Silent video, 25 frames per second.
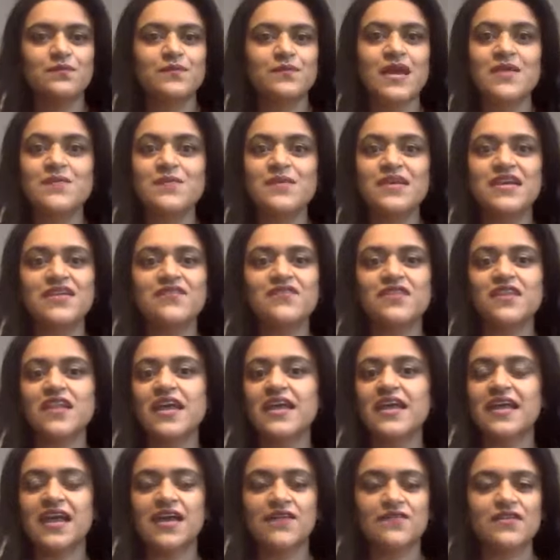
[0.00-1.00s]
maybe even
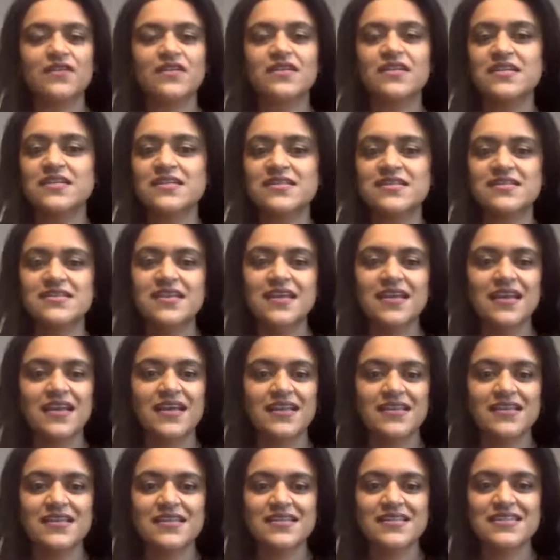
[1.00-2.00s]
like having this
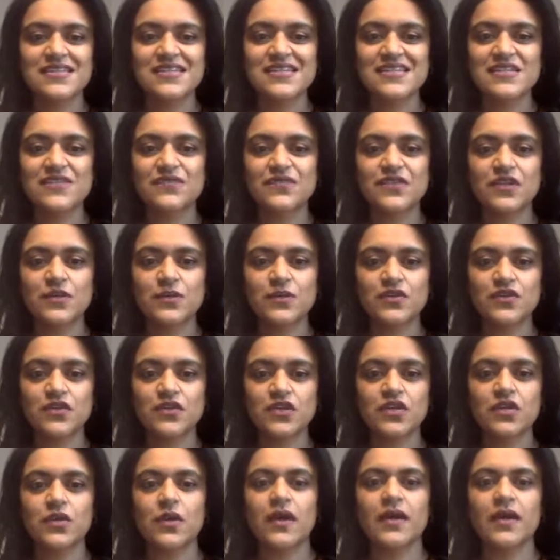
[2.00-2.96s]
interview with you.